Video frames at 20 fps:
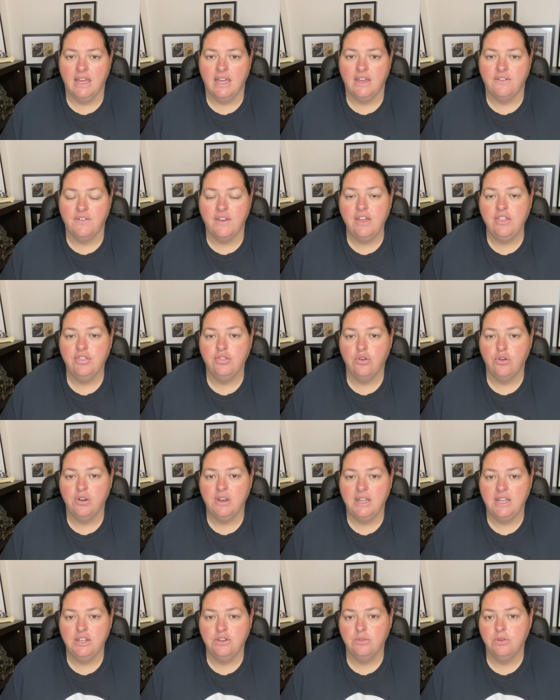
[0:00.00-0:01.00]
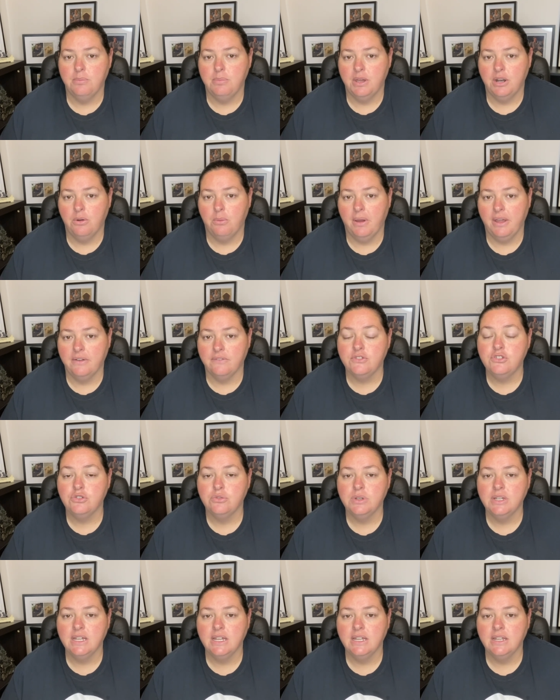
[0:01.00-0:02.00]
if he thought he knew a better way of
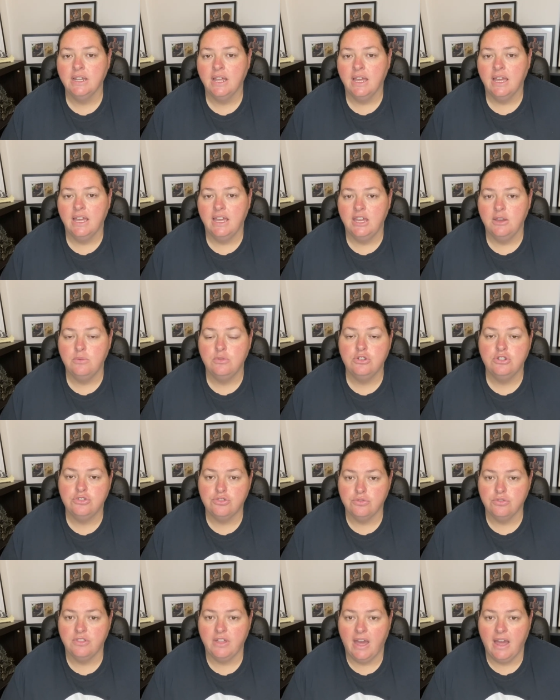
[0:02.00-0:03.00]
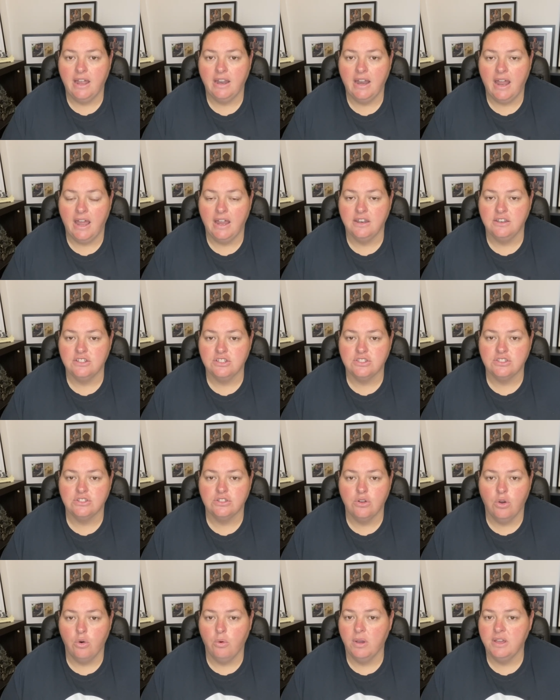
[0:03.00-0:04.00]
doing it, he would do that and just
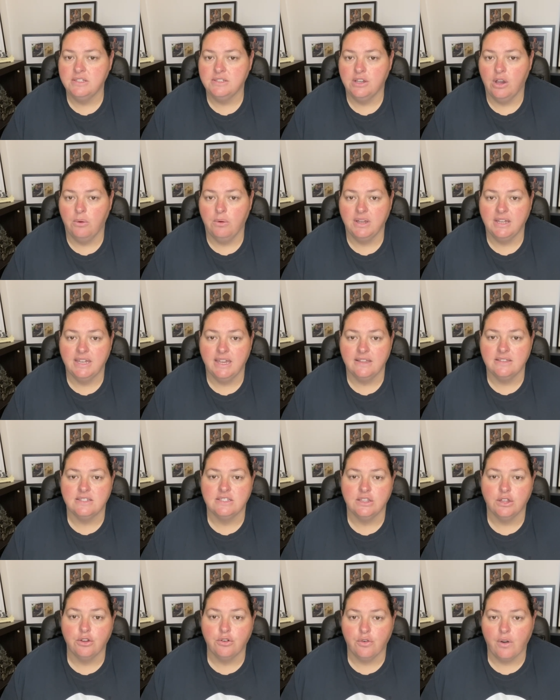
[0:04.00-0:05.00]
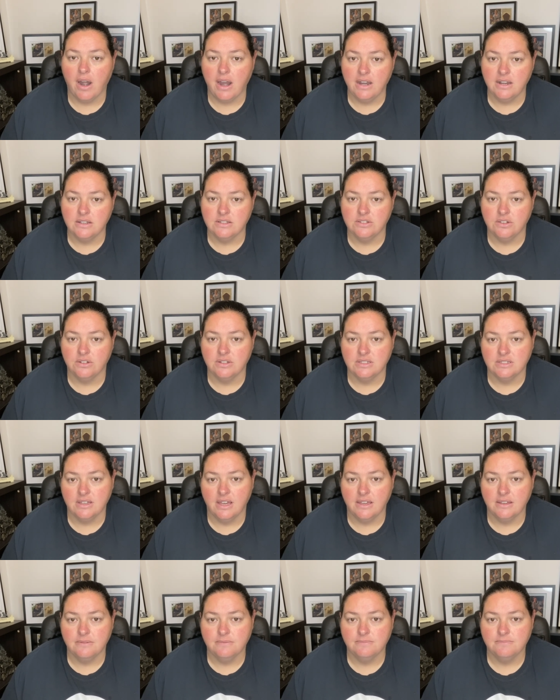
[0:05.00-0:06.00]
always go against the grain, so to
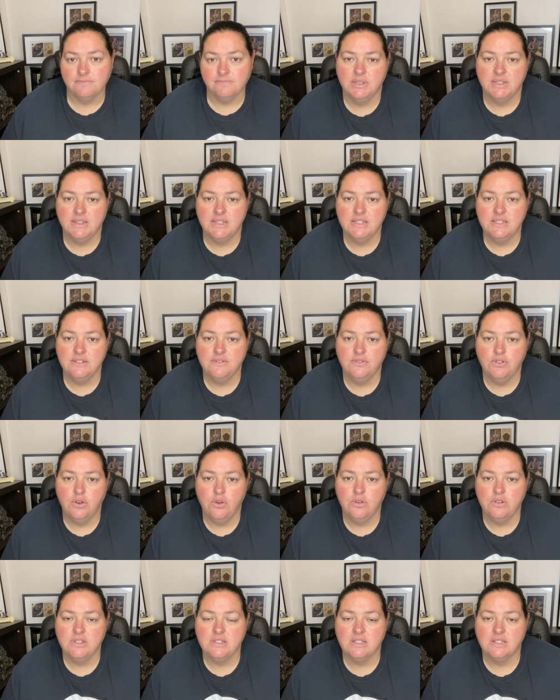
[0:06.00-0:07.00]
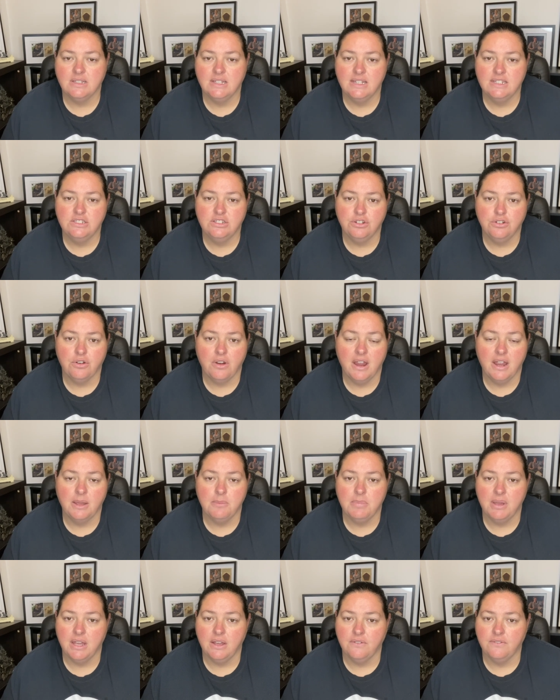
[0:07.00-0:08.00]
say. But this, of course, led to
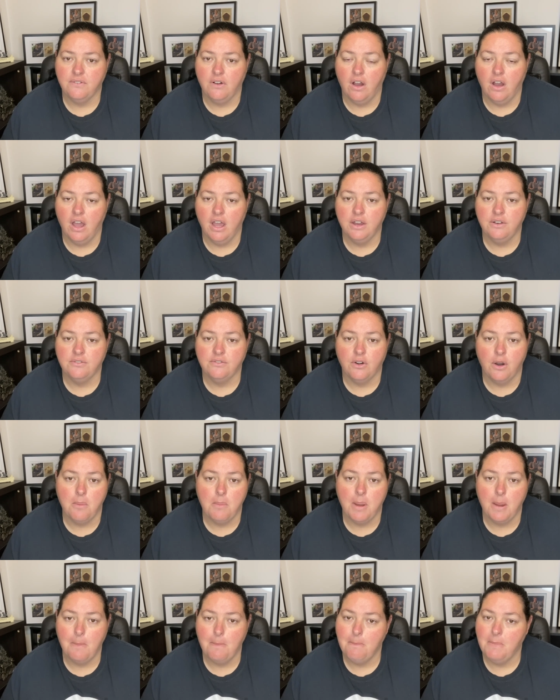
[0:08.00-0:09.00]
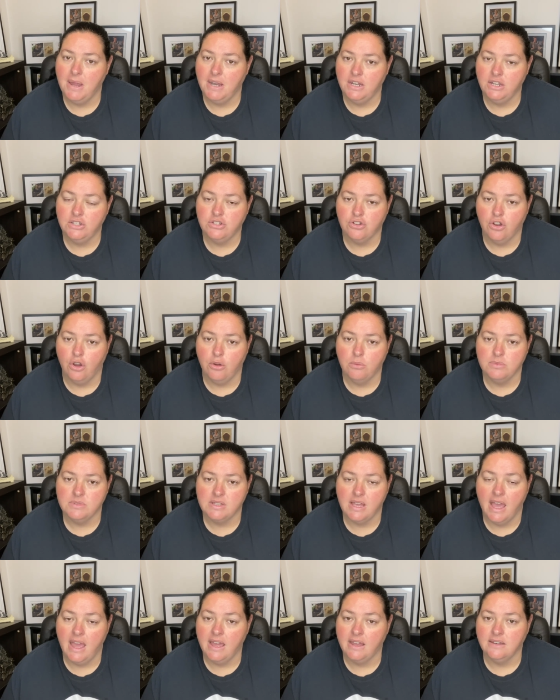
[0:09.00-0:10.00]
Greg being fired from many jobs
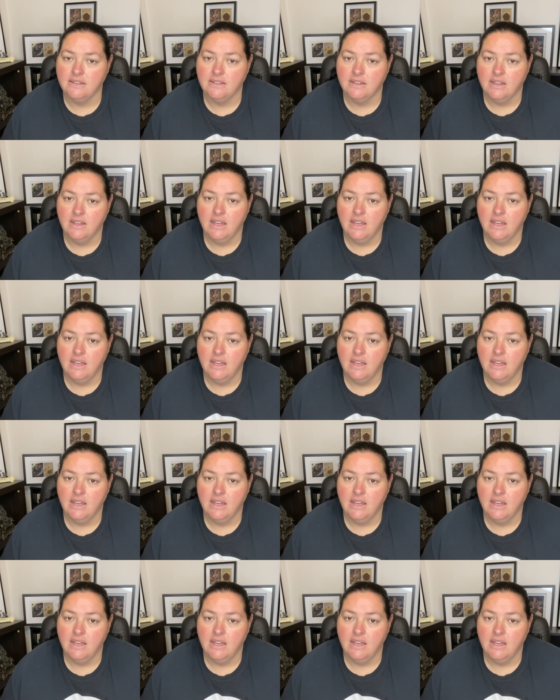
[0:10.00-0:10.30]
and